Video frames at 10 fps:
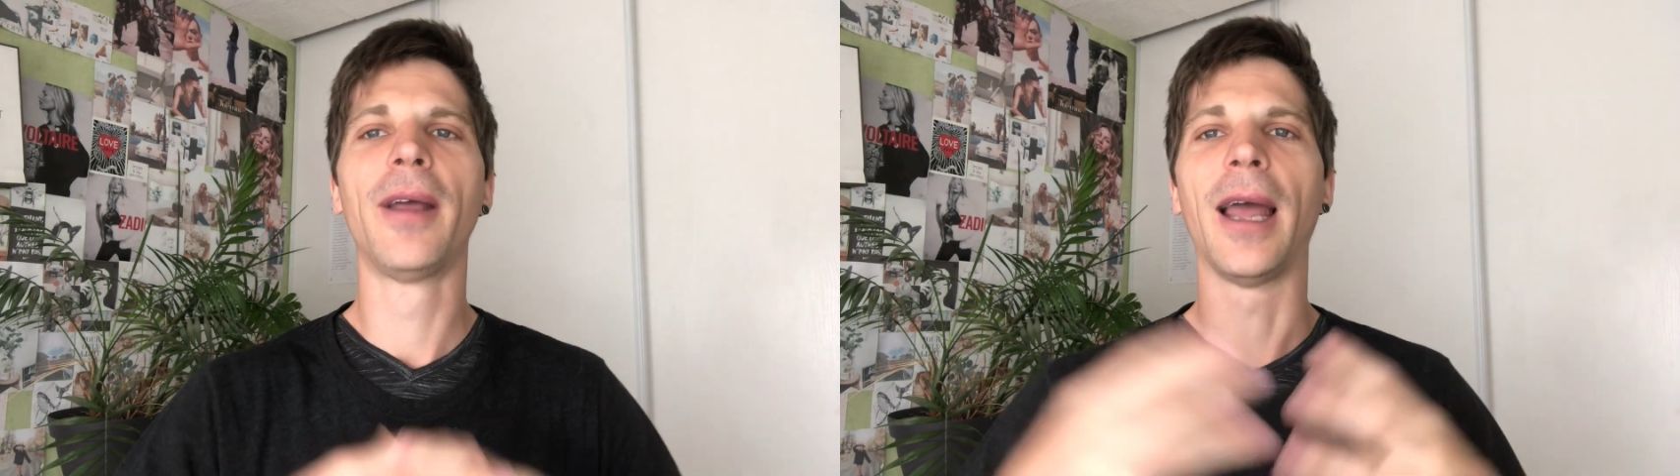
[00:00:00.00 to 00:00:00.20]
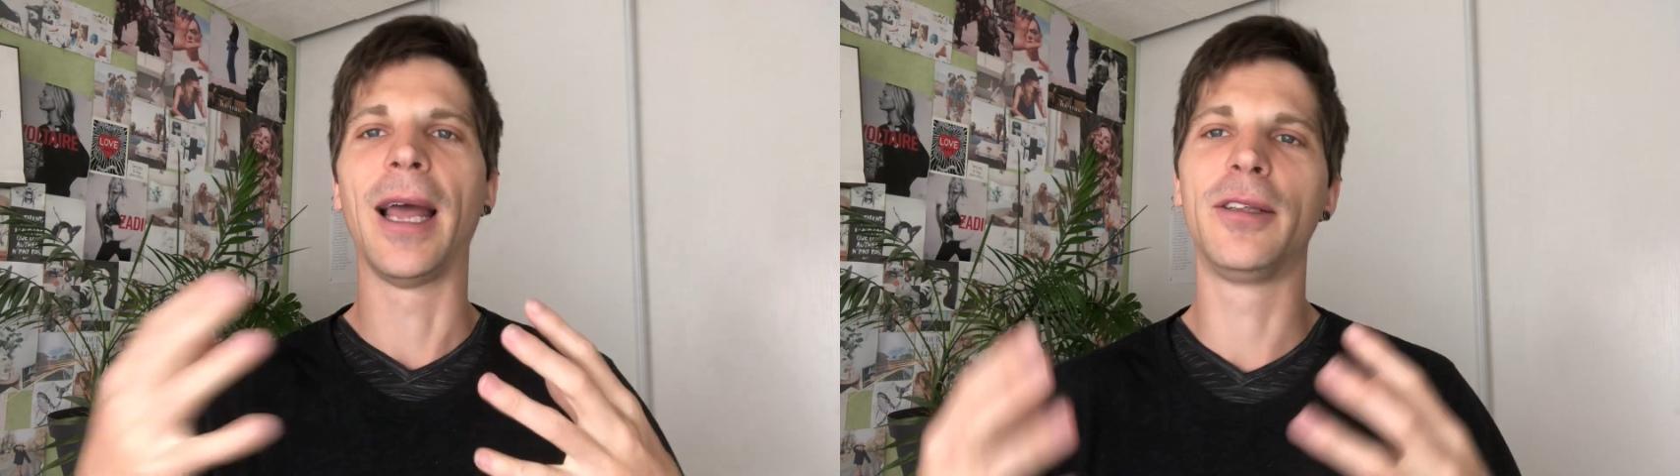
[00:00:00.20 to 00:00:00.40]

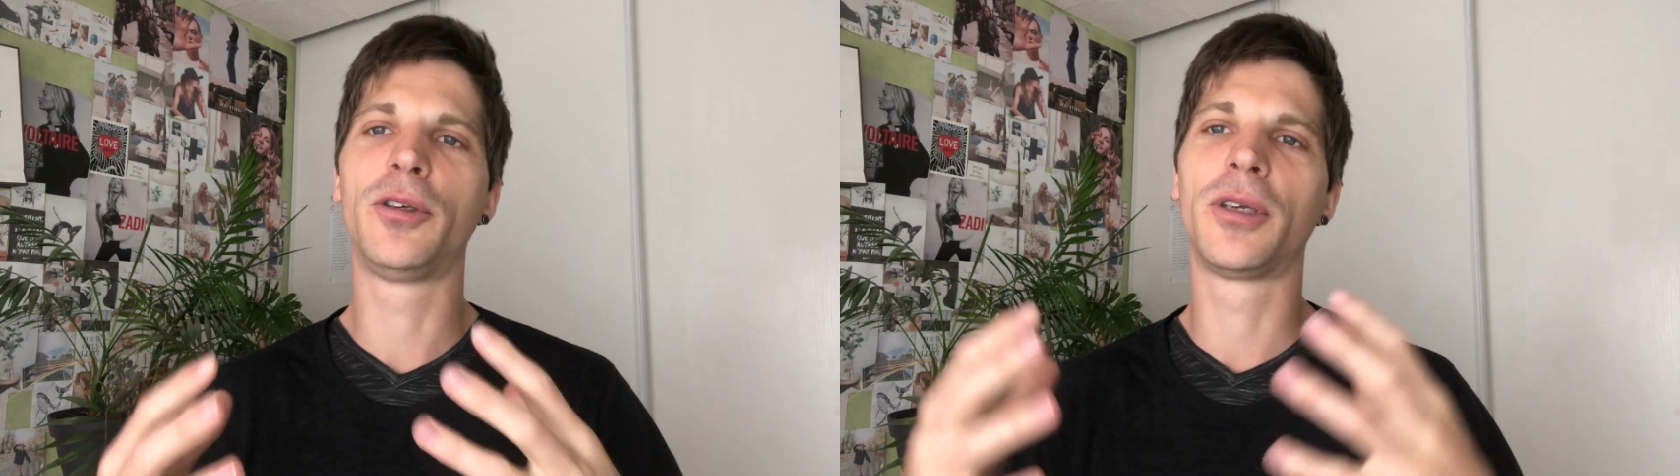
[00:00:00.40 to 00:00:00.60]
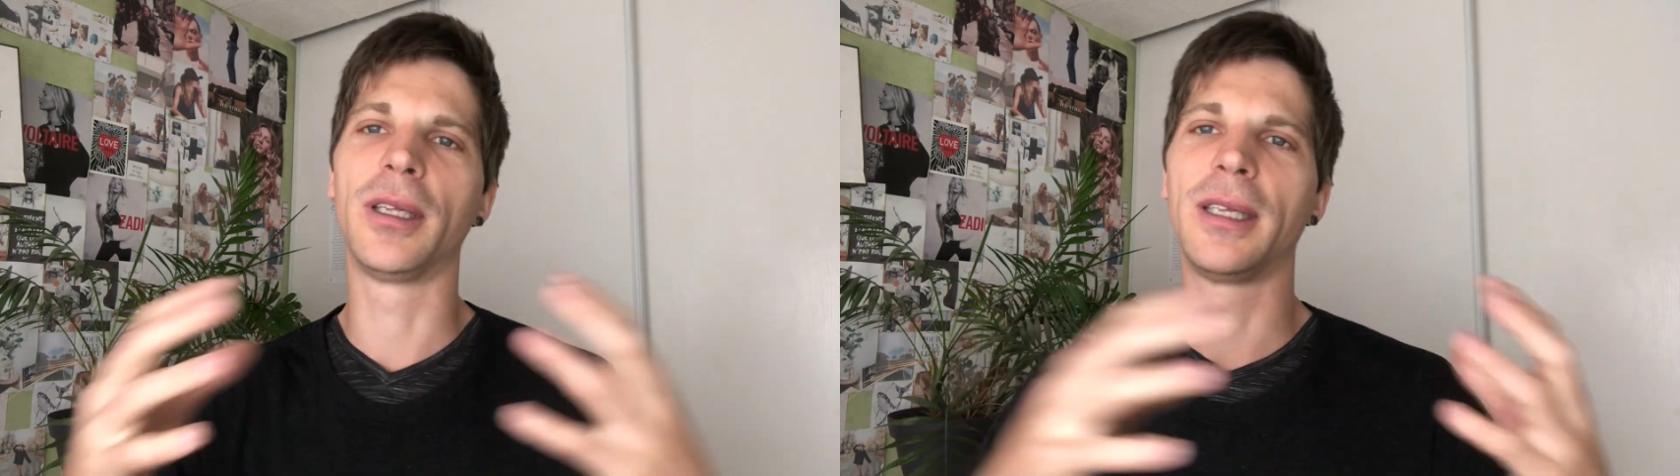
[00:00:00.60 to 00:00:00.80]
and
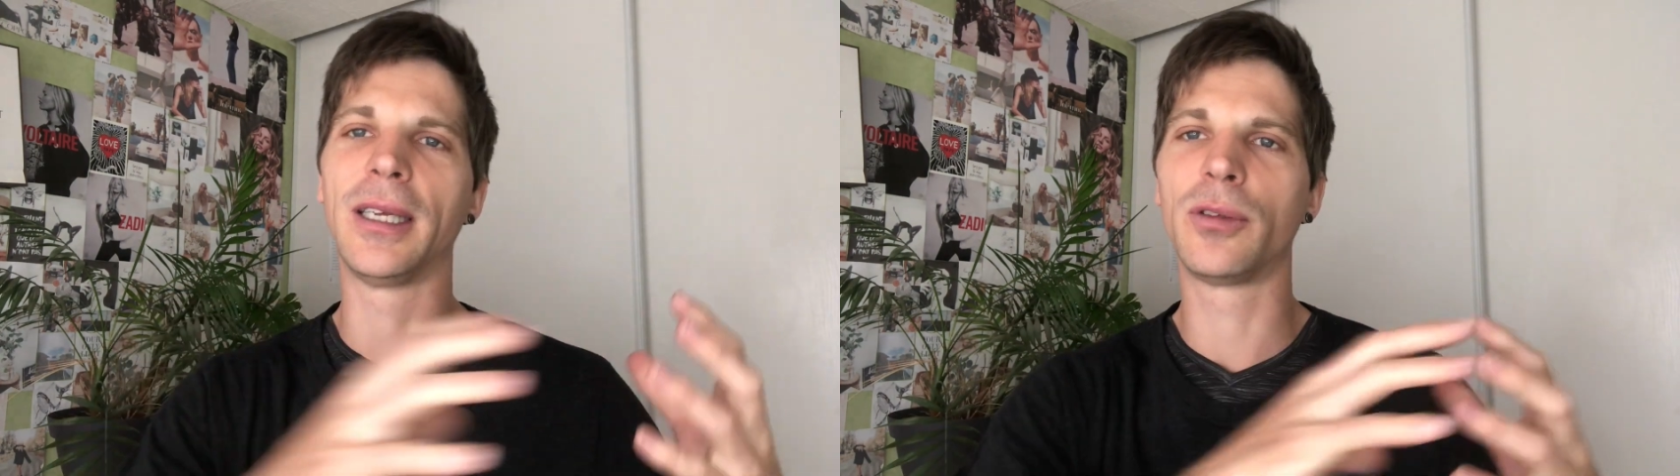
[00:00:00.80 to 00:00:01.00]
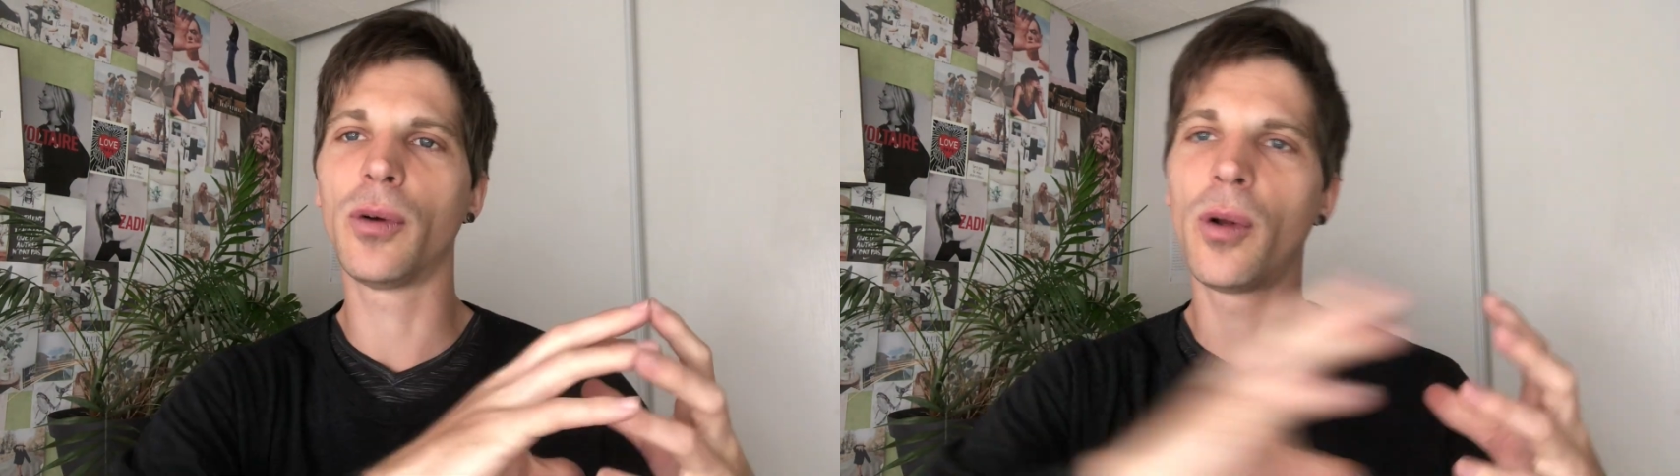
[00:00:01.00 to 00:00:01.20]
you can
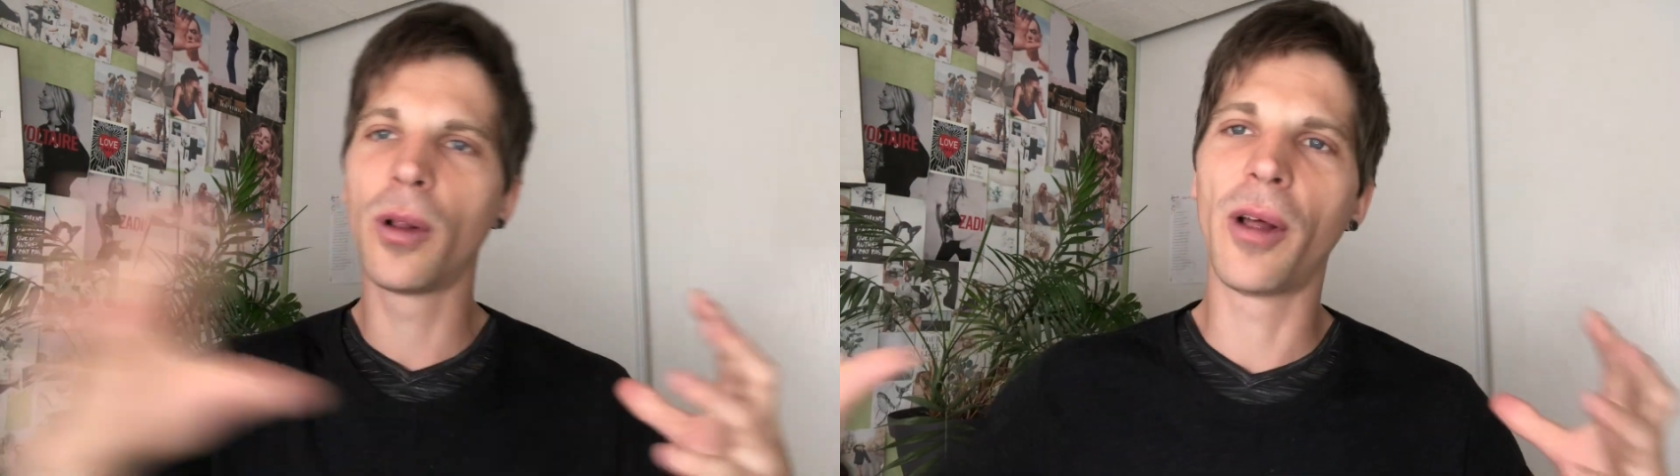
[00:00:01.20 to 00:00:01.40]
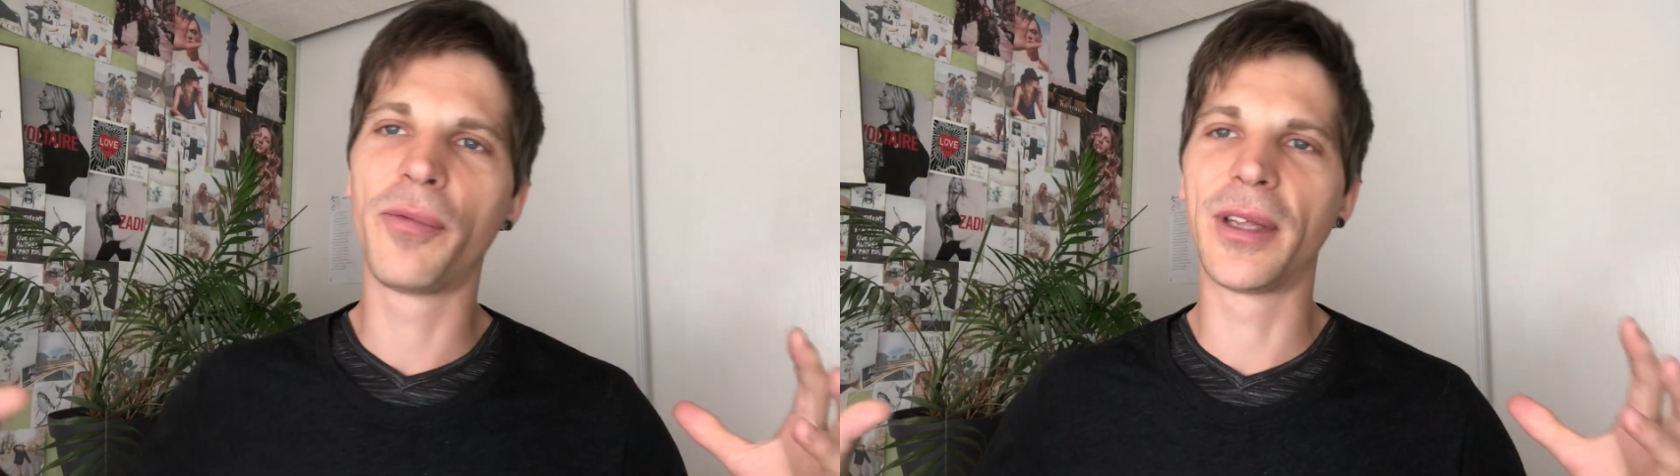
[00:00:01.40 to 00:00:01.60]
get
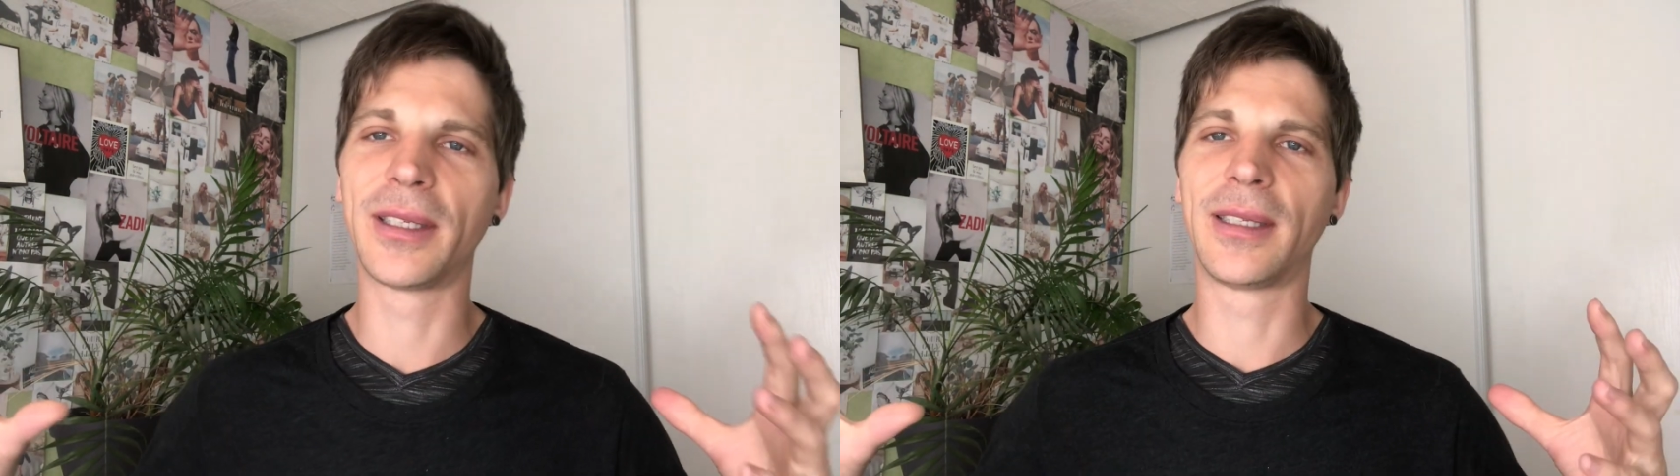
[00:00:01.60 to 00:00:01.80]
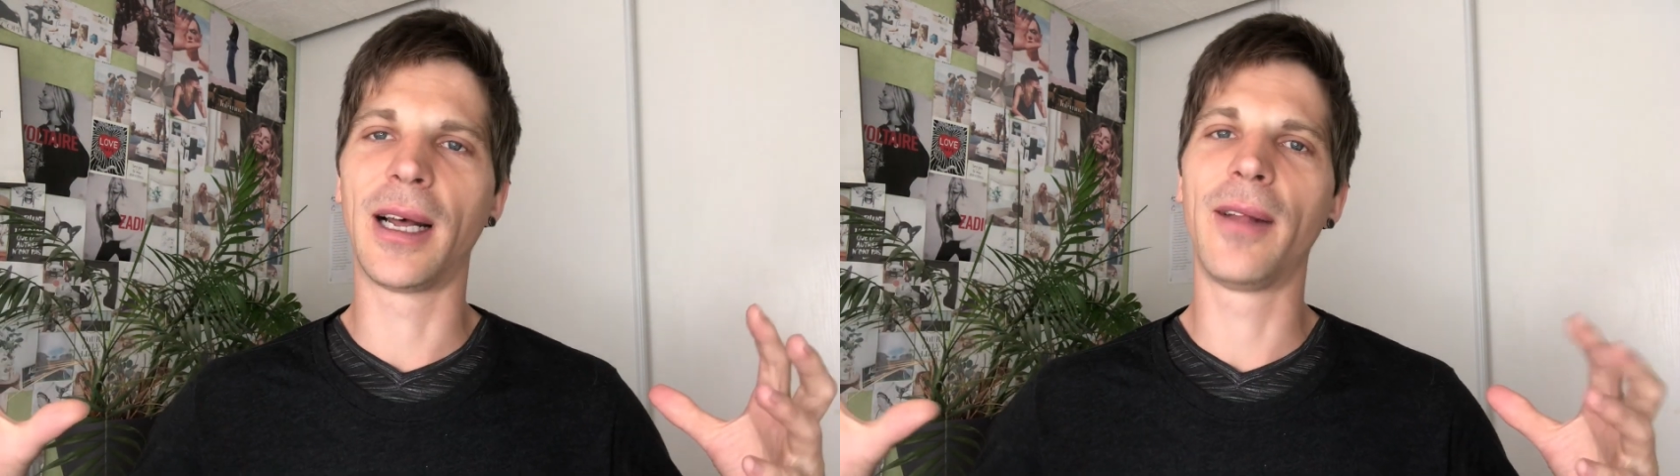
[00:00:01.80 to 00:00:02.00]
all of
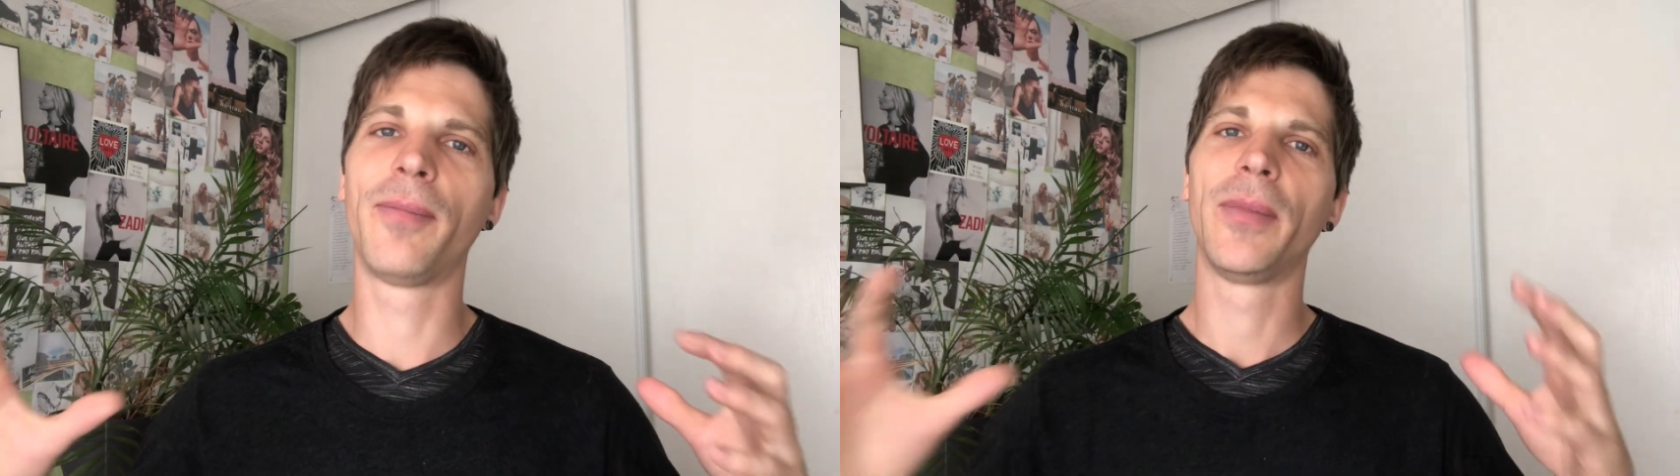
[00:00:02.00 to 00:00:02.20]
this done